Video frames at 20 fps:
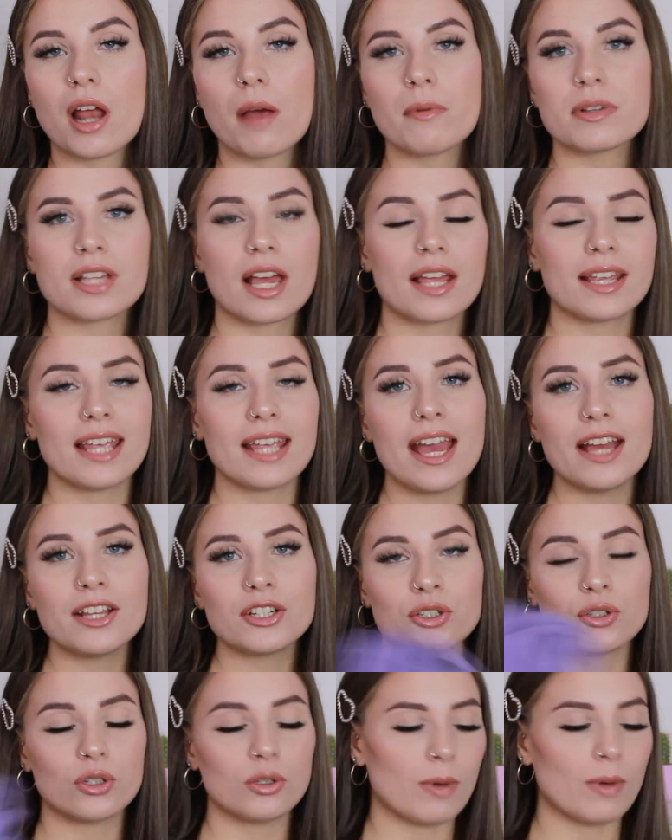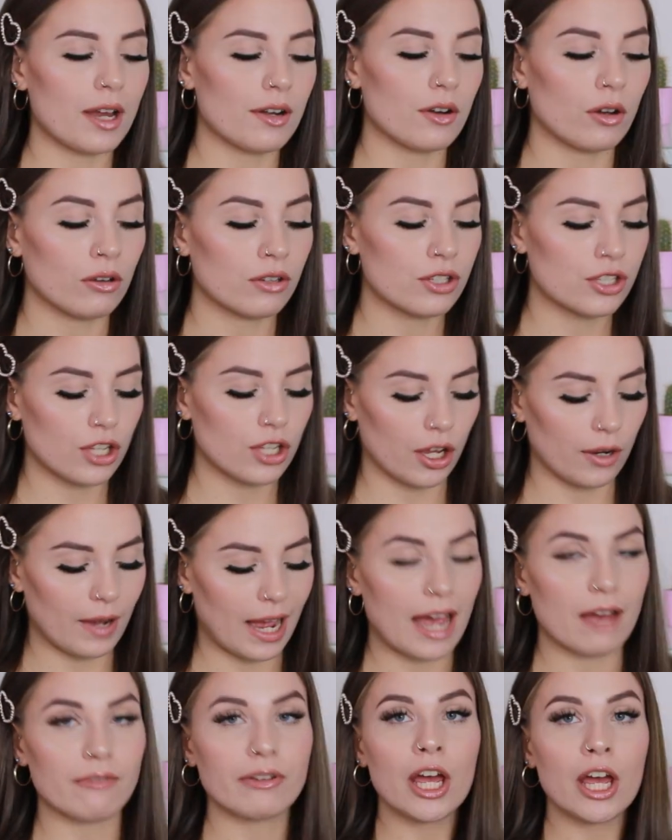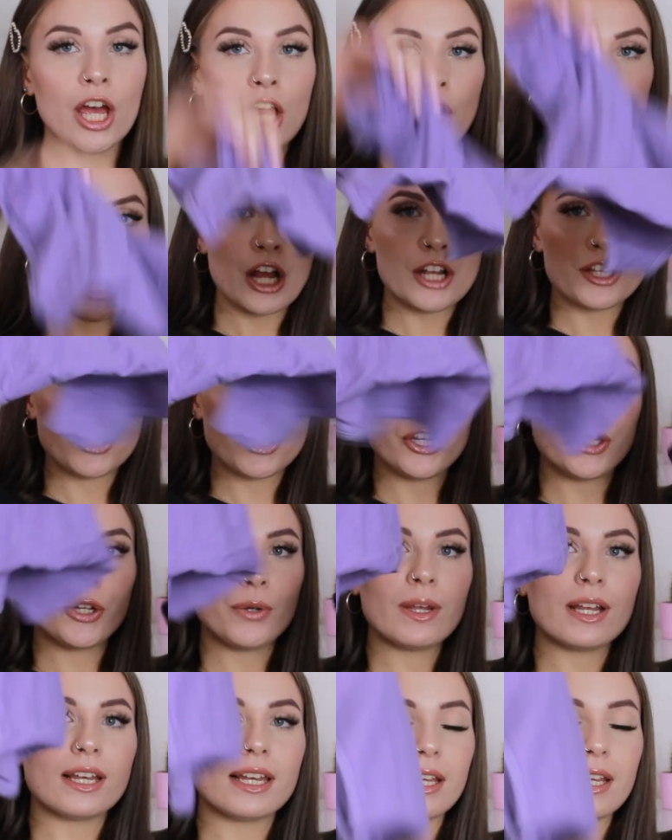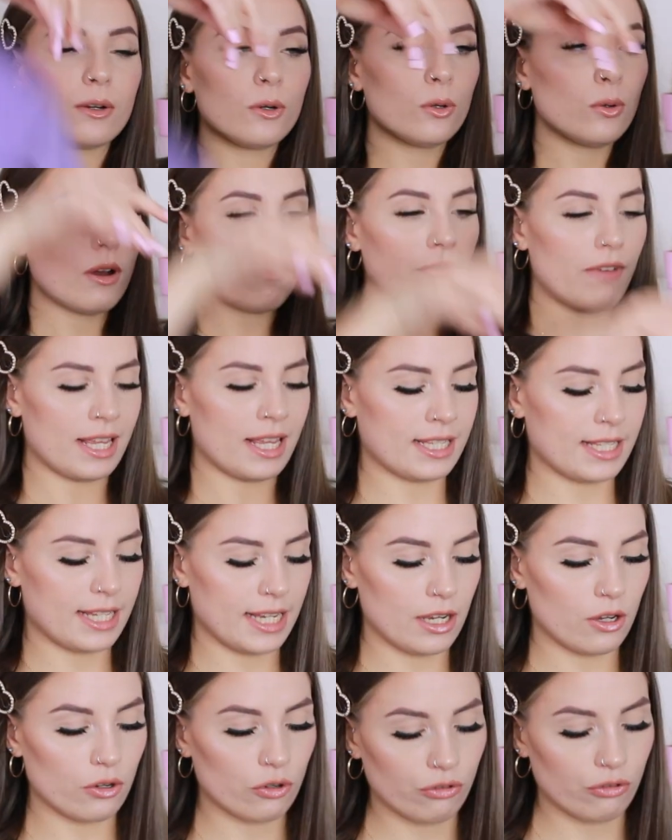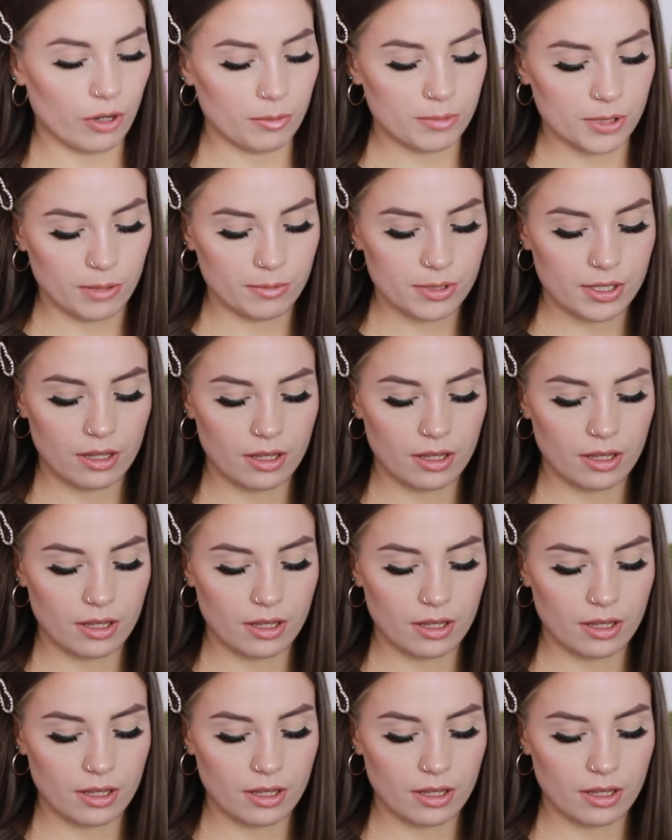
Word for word: And I was like, yeah, sure, why not? So I have two little vesty crop tops.